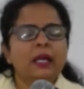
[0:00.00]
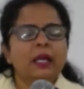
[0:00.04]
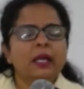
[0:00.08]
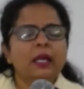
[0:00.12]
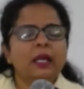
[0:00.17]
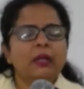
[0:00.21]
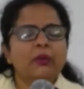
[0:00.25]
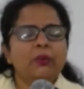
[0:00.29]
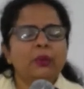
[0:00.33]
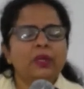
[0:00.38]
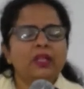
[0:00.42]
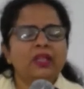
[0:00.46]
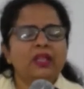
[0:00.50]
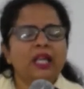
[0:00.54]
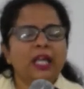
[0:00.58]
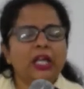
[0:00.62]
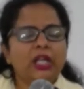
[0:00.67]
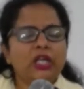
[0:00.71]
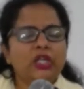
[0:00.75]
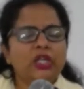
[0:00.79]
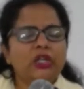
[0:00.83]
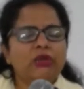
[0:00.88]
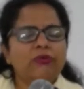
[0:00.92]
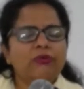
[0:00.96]
And we
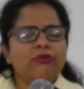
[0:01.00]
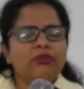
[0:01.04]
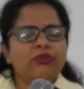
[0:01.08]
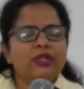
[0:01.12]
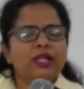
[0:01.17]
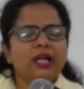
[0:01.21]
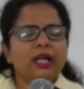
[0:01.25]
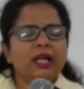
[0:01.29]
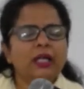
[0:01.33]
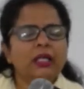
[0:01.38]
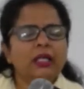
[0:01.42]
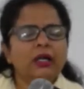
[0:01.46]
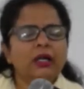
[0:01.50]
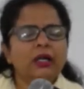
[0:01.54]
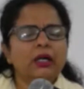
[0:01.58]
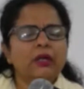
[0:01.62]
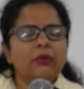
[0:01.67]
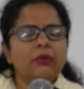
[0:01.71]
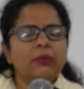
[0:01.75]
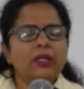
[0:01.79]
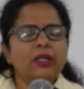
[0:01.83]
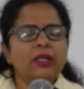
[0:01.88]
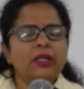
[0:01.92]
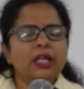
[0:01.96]
thank you for that,
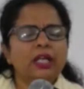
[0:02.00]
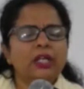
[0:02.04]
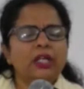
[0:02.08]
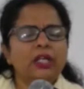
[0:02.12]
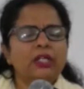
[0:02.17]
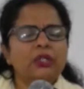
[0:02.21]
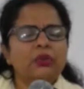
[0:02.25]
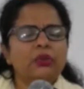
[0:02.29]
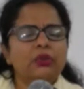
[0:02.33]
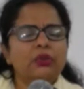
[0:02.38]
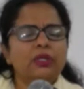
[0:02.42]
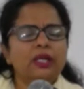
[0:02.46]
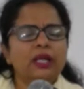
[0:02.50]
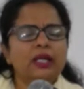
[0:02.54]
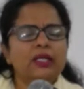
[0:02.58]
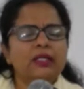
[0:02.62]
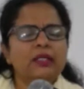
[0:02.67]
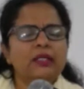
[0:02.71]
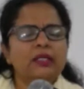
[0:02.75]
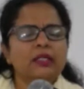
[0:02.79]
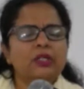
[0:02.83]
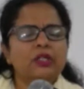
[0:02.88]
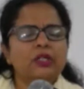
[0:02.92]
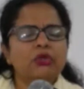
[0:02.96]
God. We thank you that
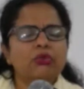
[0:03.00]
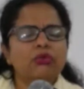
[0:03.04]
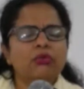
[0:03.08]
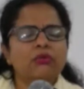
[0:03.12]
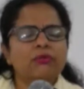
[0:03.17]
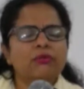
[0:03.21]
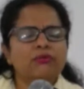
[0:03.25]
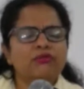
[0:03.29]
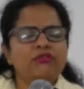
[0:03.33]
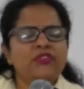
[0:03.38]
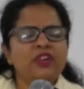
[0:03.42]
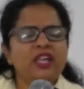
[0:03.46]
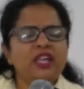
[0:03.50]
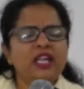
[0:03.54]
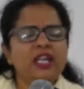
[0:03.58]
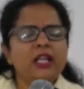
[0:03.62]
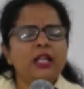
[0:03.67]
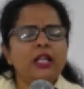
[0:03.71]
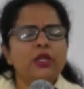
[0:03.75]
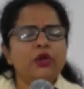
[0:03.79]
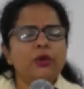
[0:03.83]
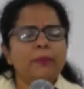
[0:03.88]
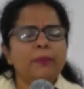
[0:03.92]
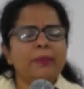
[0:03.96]
uh, you reveal
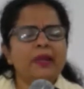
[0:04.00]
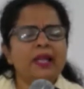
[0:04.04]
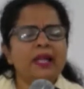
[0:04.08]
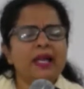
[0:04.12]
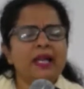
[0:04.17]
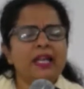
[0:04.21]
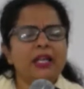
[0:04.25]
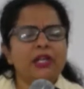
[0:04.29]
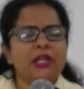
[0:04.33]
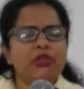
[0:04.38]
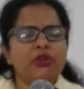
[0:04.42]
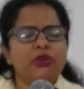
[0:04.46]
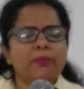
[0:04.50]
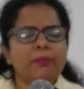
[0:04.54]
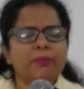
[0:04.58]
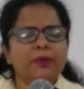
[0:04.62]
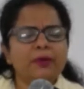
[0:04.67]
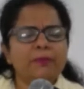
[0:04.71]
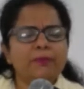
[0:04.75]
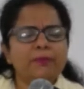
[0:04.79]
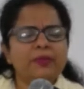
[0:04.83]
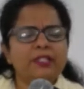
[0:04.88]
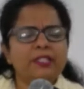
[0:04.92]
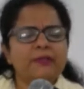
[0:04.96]
your plan and your
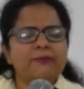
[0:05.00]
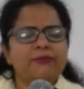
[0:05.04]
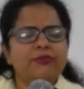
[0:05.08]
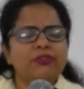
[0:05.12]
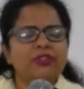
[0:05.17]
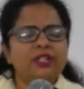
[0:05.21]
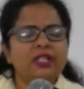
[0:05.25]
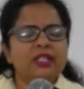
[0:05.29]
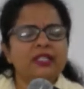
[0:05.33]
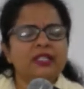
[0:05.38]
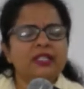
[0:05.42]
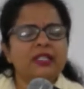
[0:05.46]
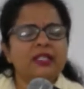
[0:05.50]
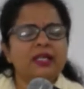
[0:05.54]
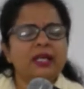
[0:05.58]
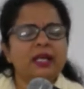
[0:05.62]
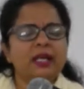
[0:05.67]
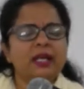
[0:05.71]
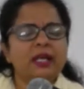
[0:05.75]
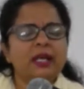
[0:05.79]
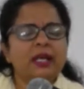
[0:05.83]
purpose for us.